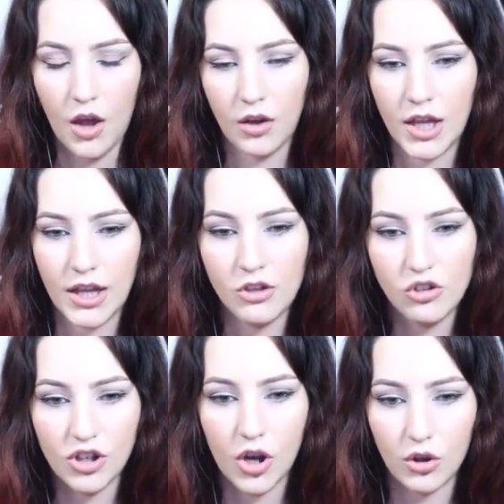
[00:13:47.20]
Okay,
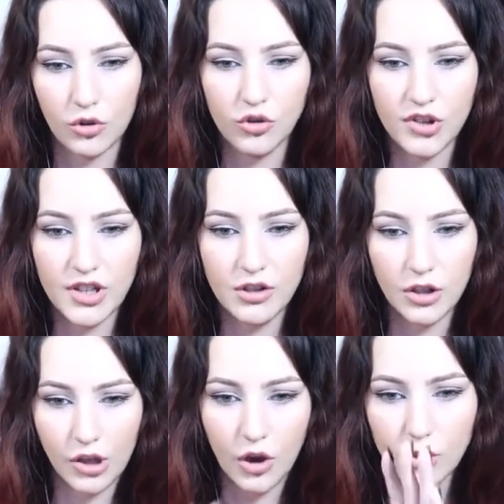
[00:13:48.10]
Ichigo, you just need to
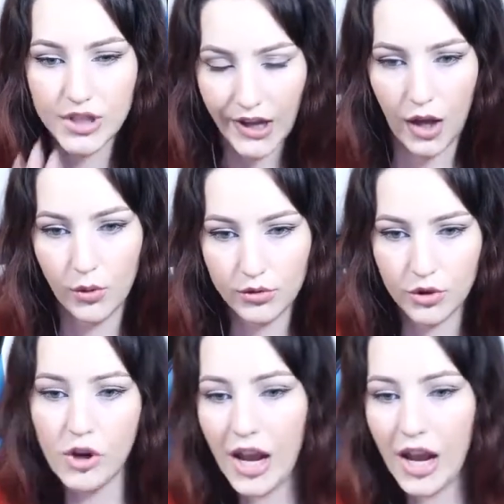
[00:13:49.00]
go down, do